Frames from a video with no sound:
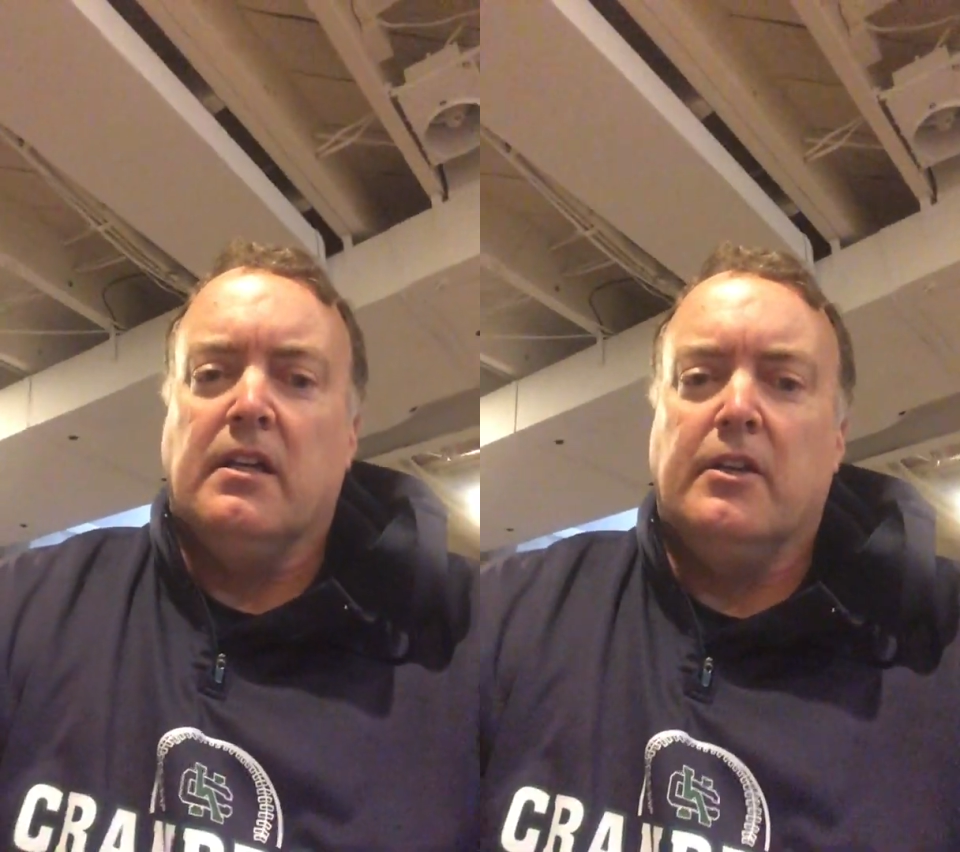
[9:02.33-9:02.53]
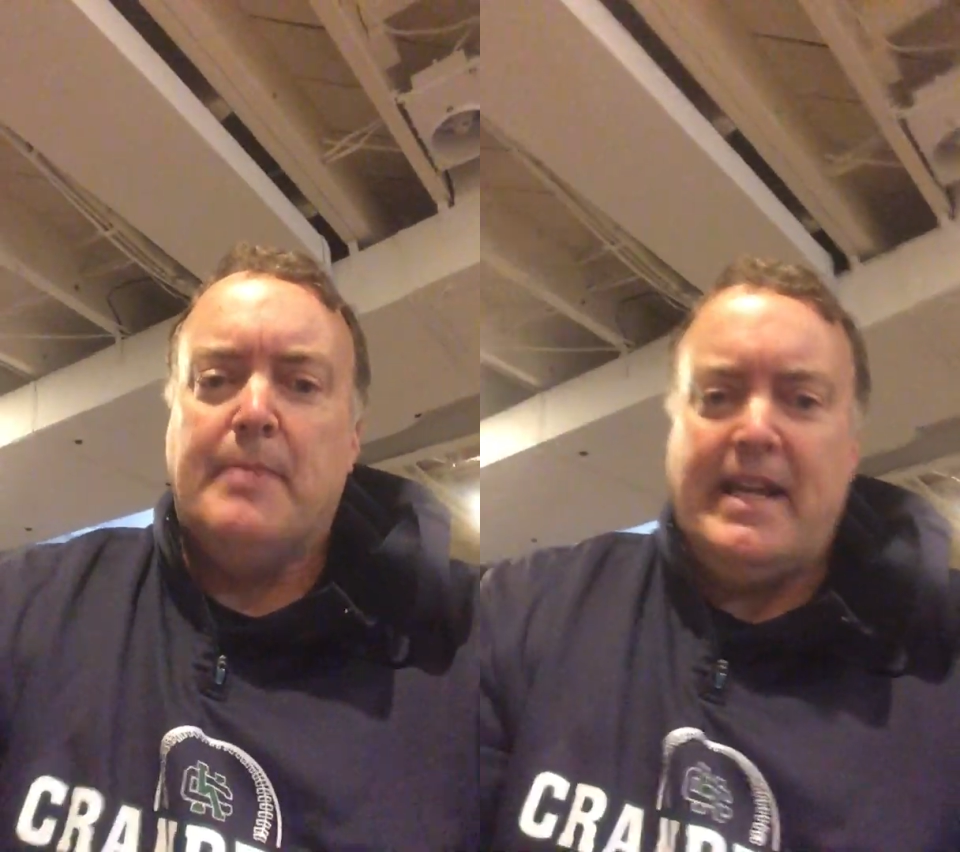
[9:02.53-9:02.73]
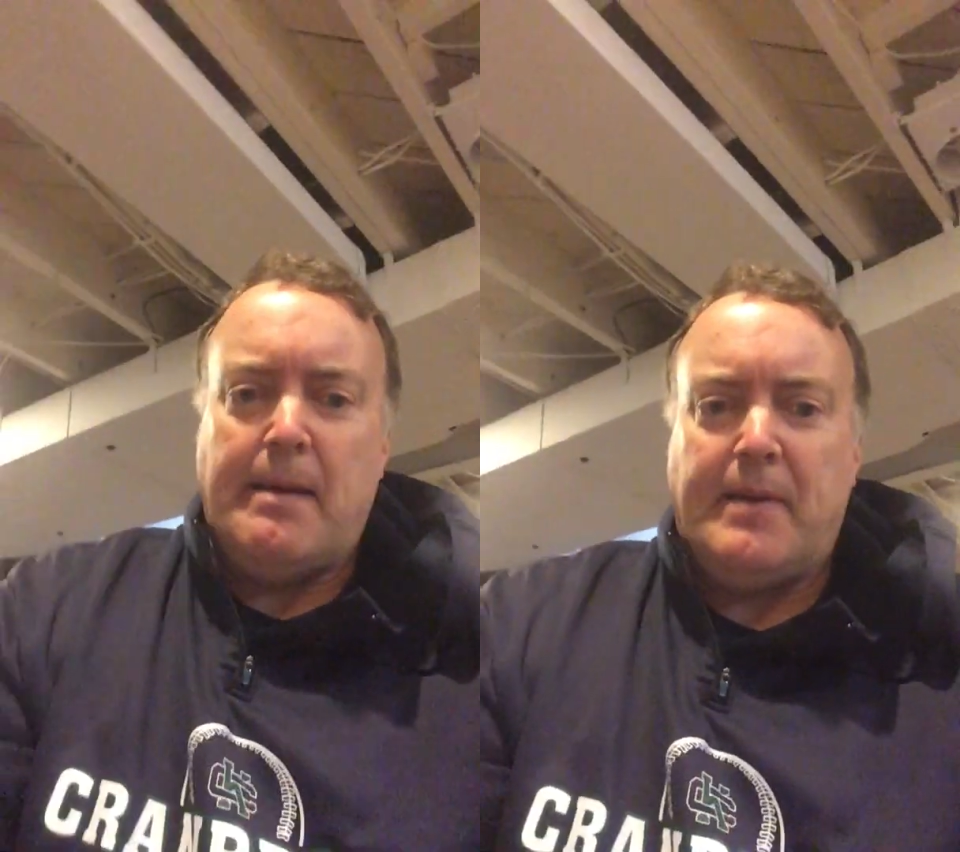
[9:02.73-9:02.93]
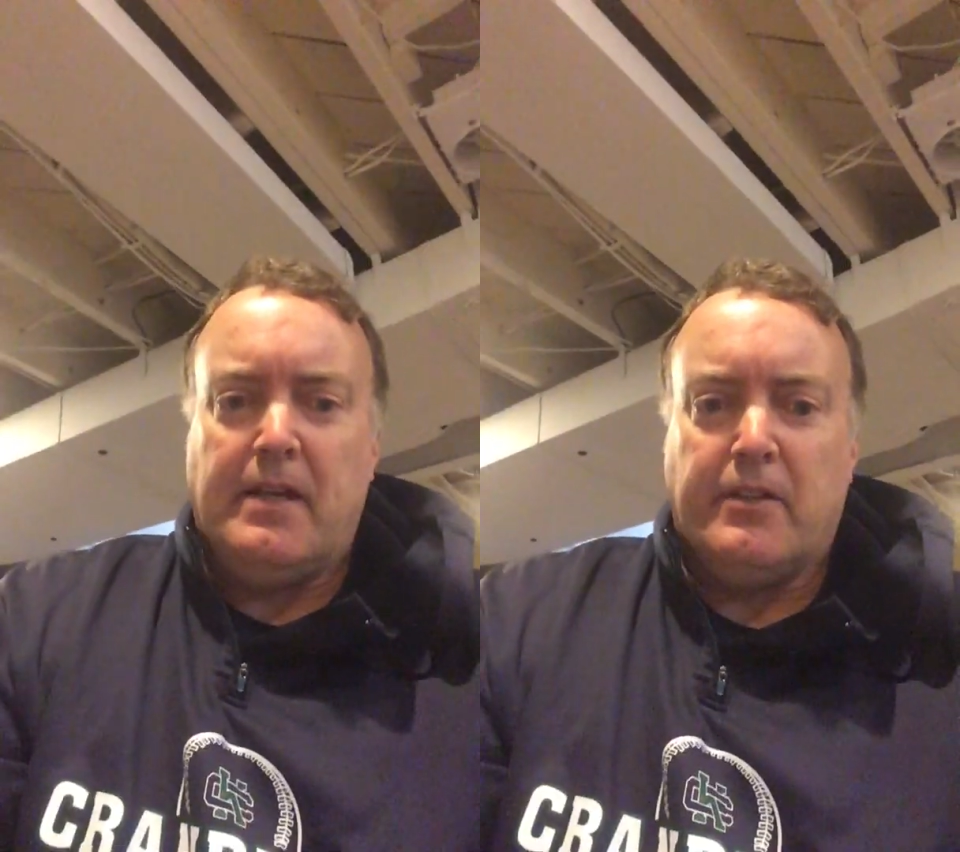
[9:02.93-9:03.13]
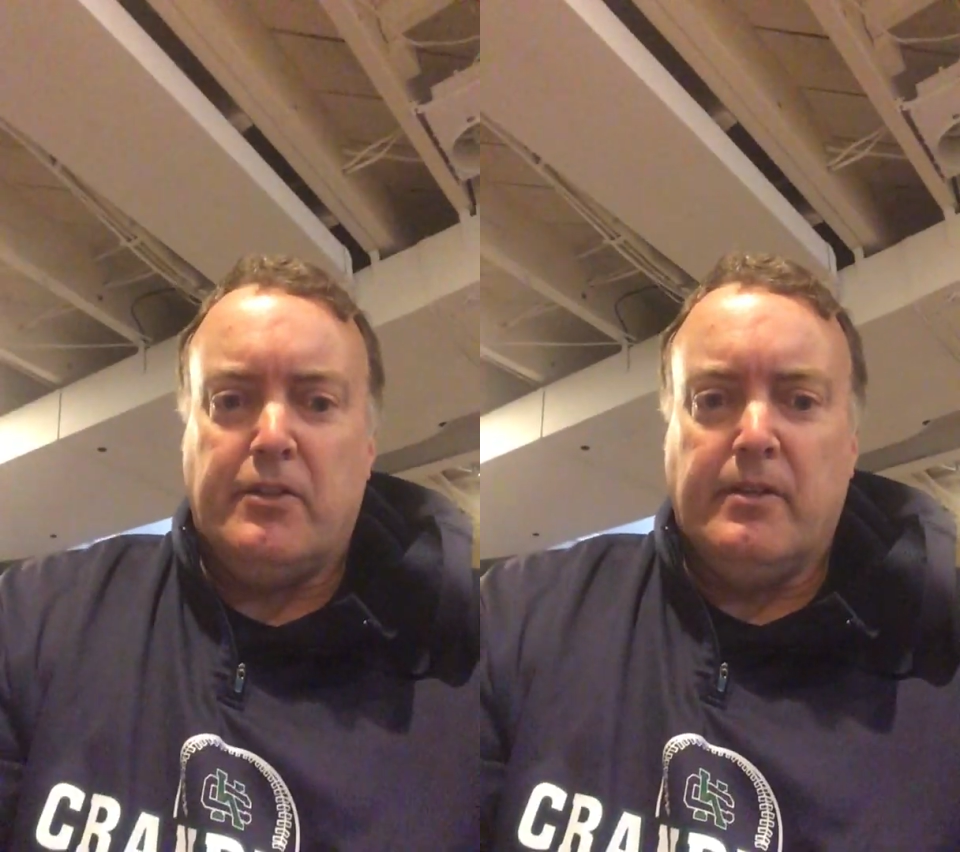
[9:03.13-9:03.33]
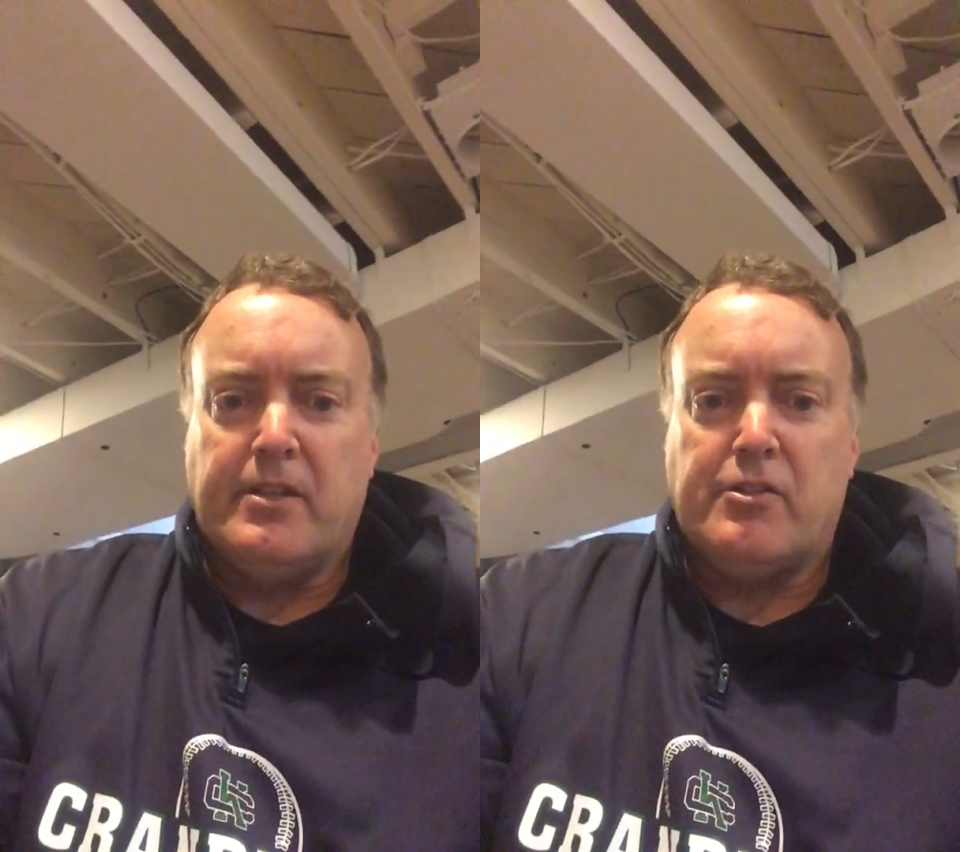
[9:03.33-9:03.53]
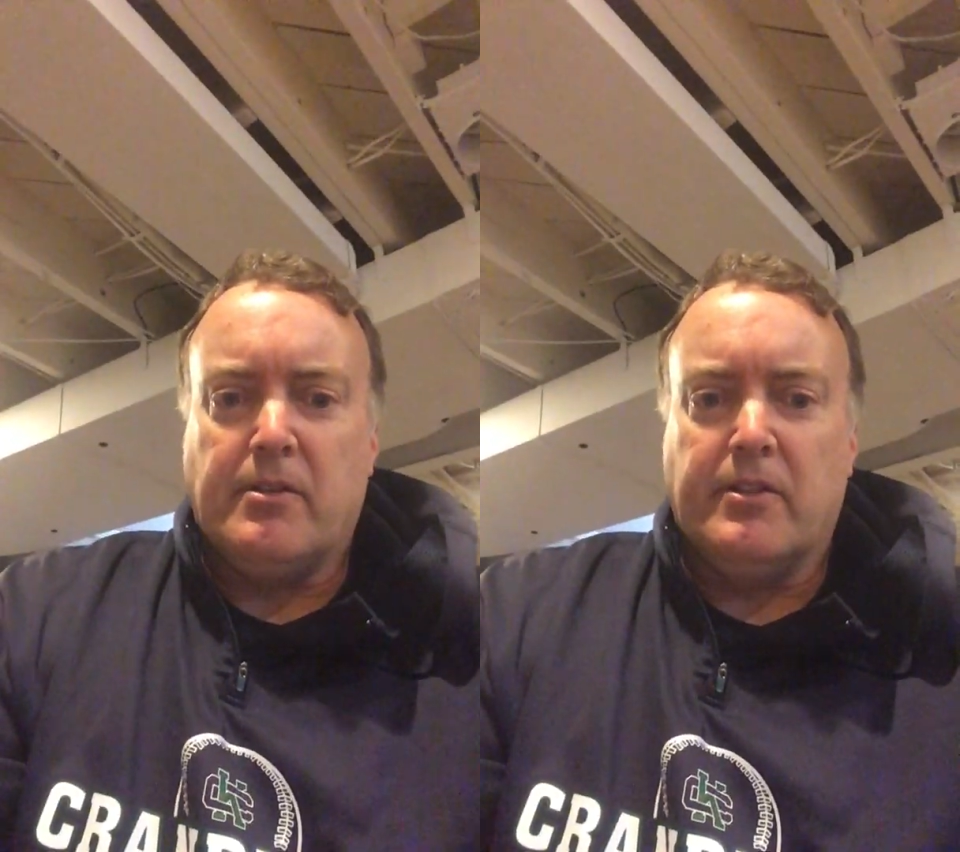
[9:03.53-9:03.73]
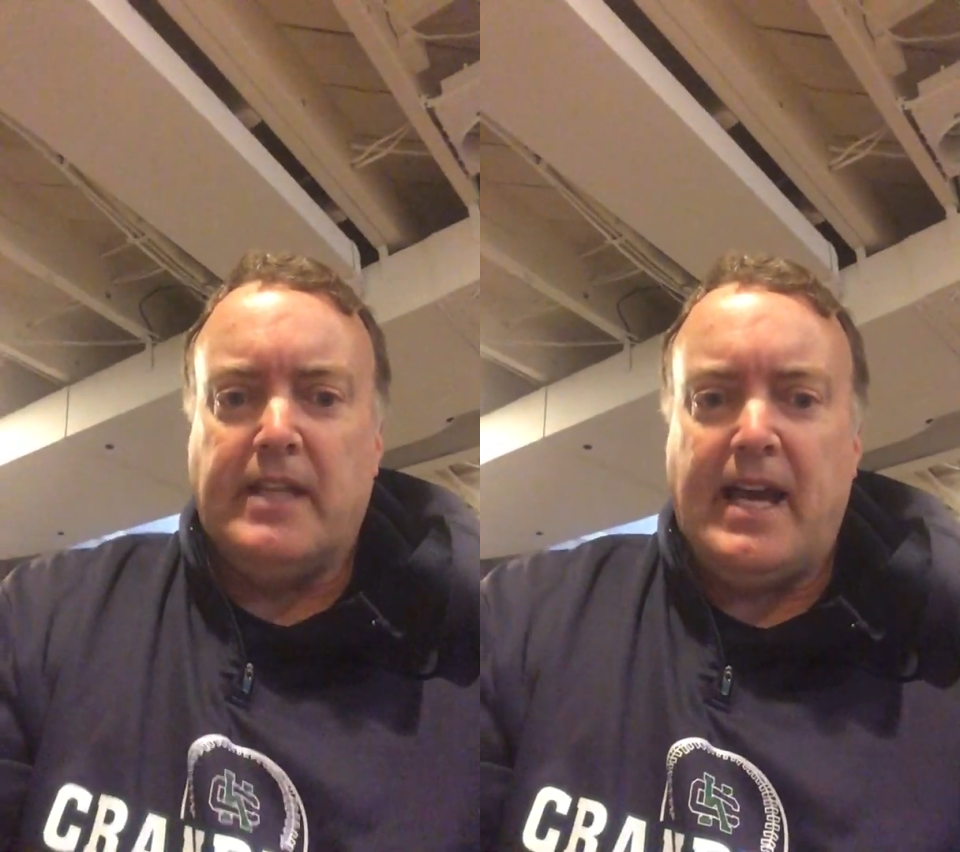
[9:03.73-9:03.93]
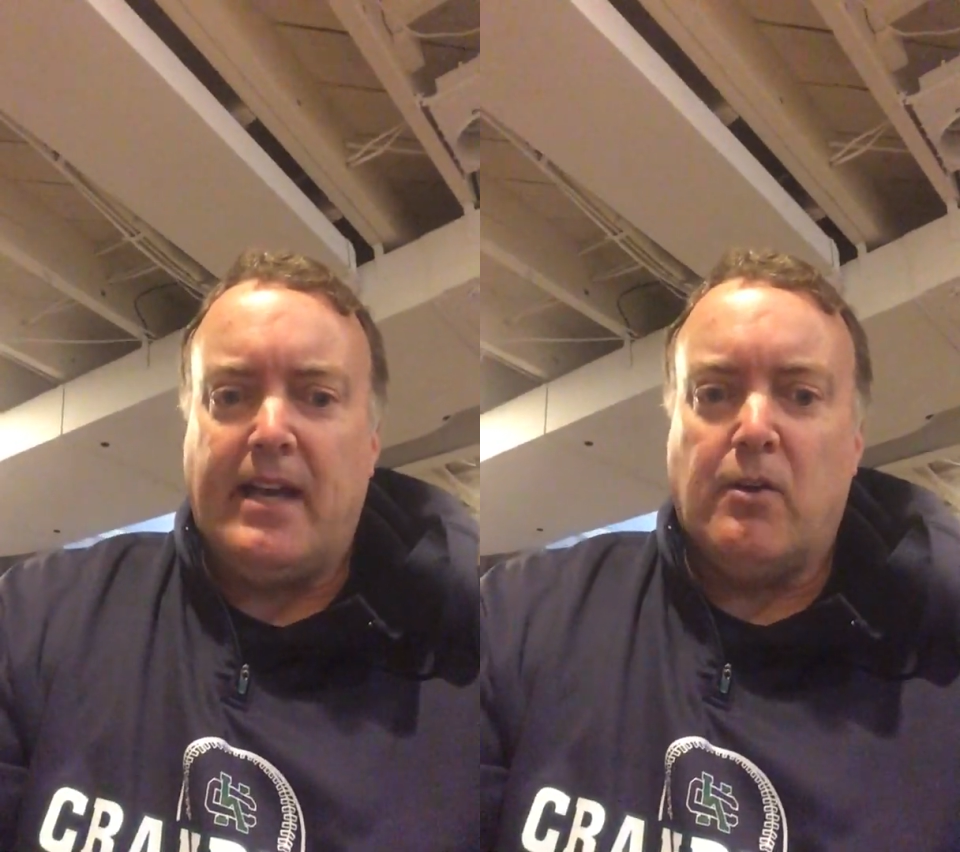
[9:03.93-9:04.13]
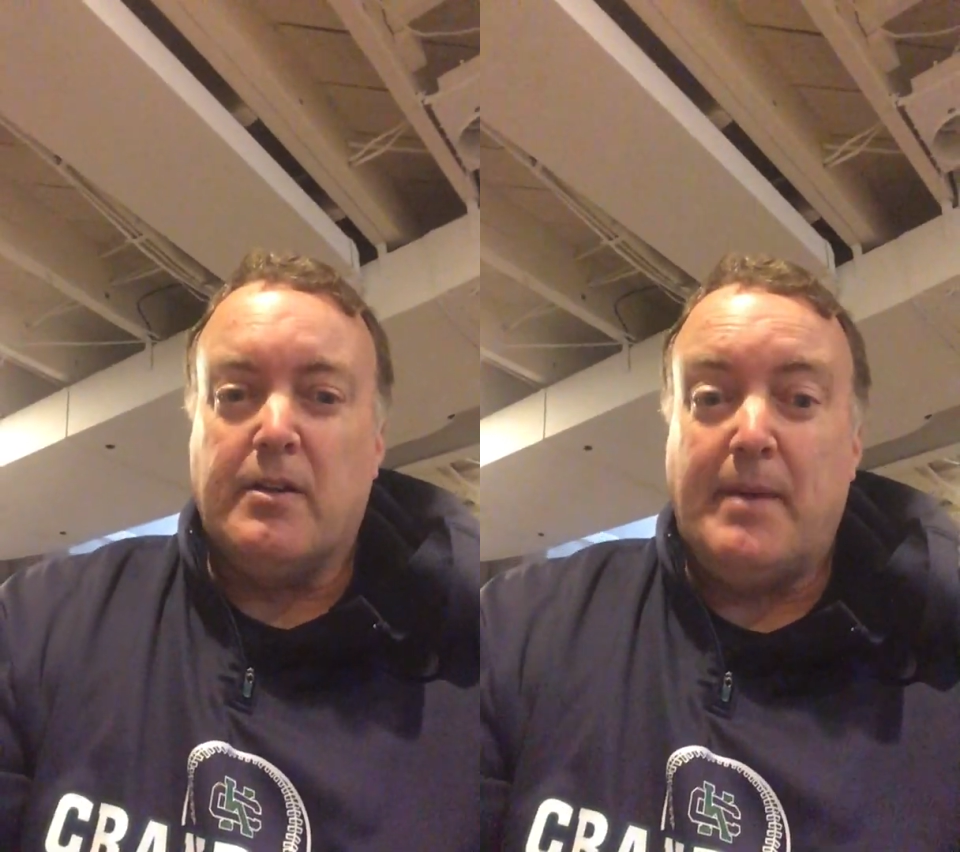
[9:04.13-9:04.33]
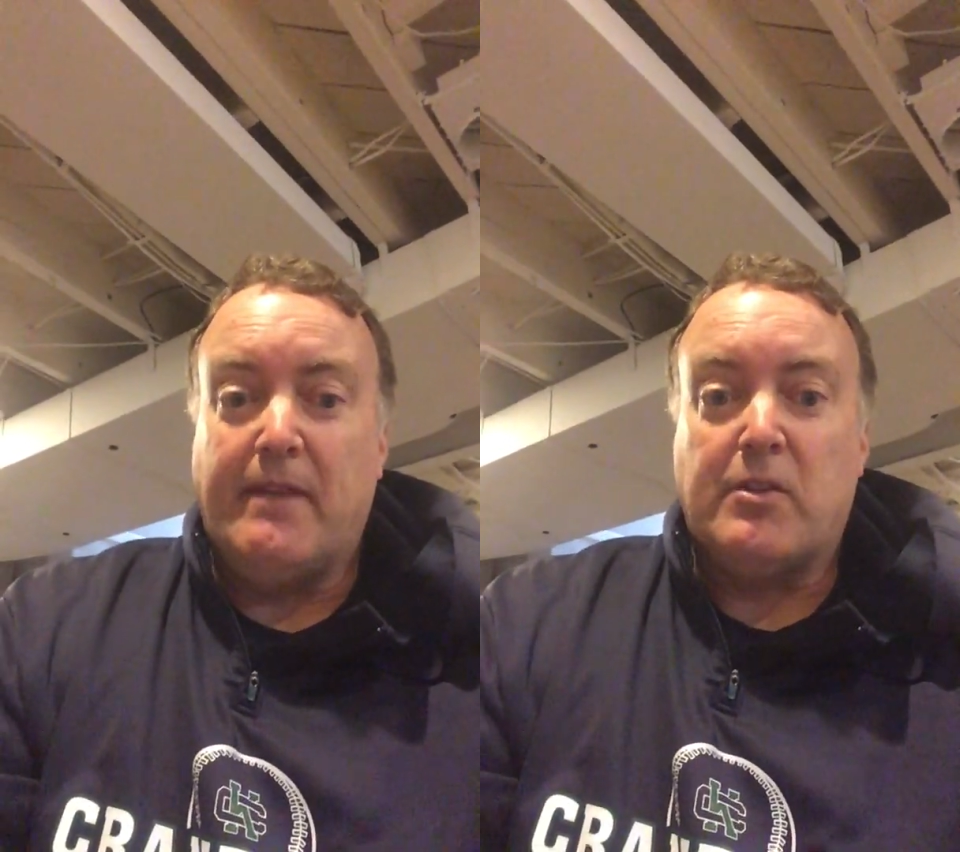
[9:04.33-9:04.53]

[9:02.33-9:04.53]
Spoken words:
You may not be able to do this drill yet, or you may have